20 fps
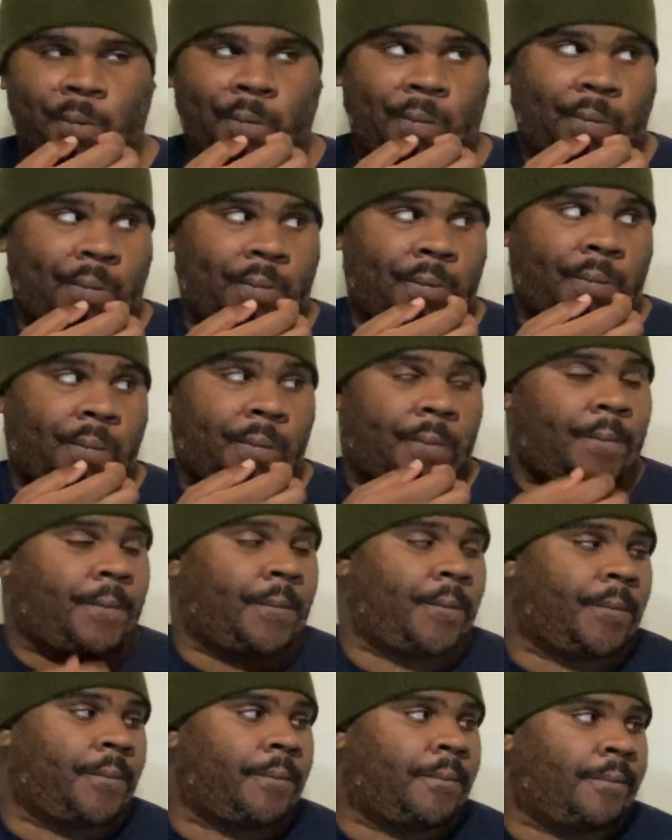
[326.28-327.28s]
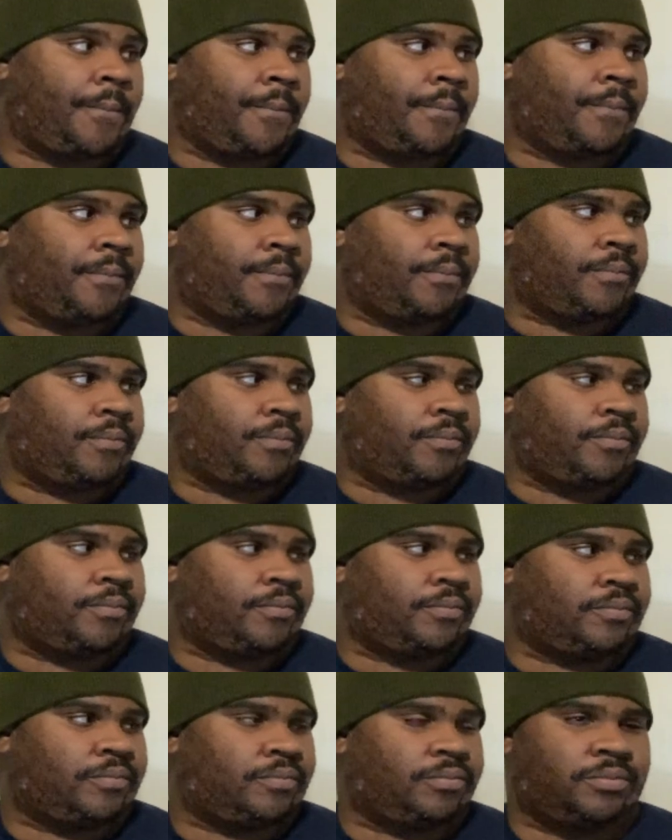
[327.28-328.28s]

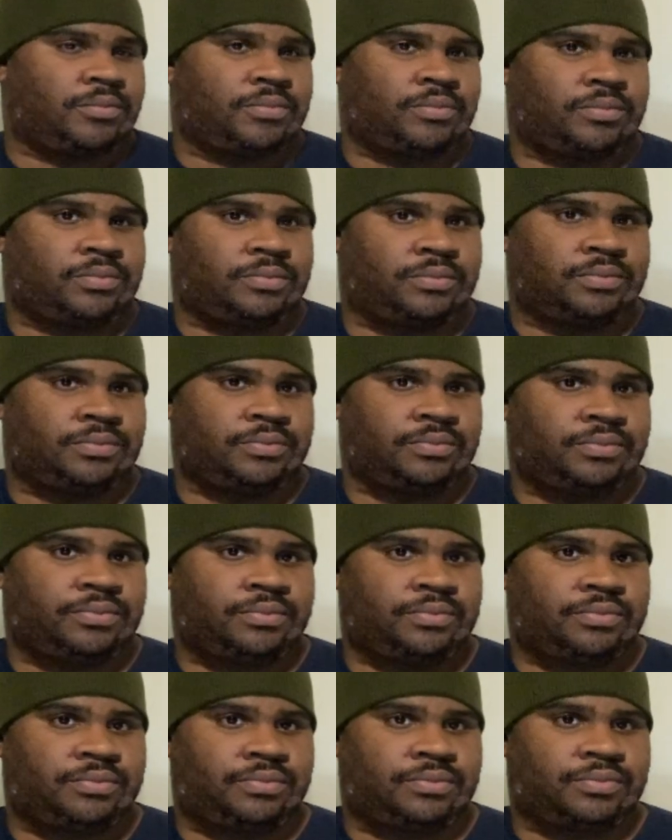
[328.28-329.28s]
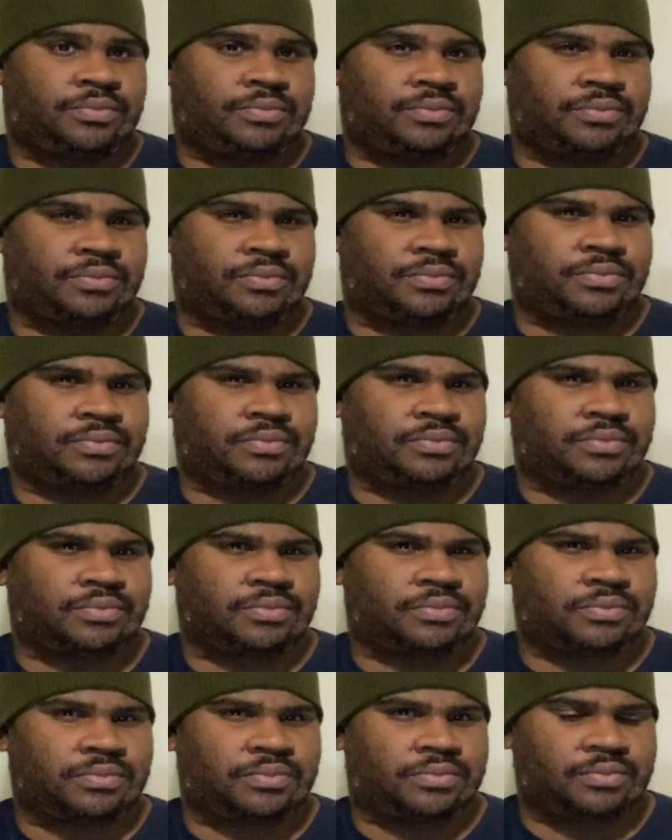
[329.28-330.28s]

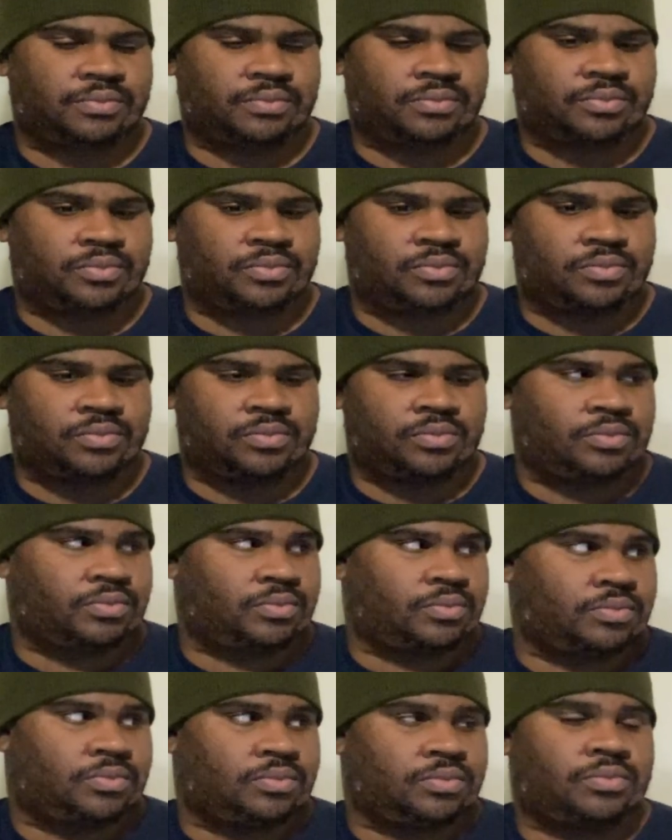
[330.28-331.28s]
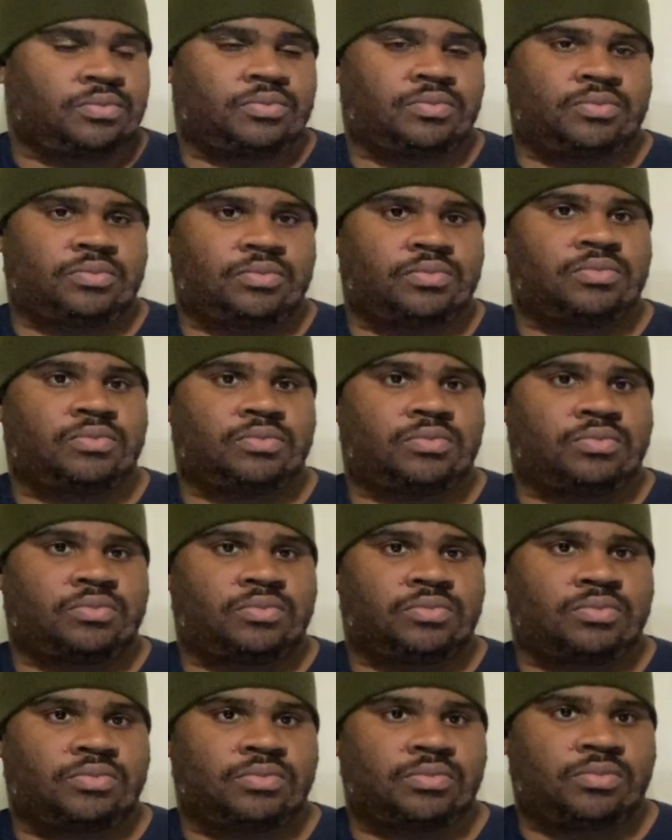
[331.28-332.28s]

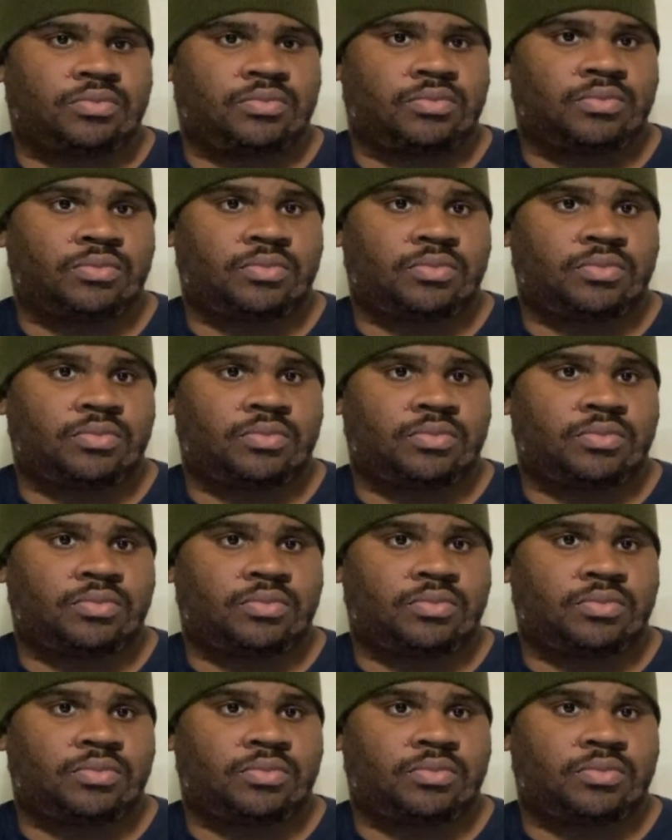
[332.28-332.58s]
No words are spoken by the person on screen.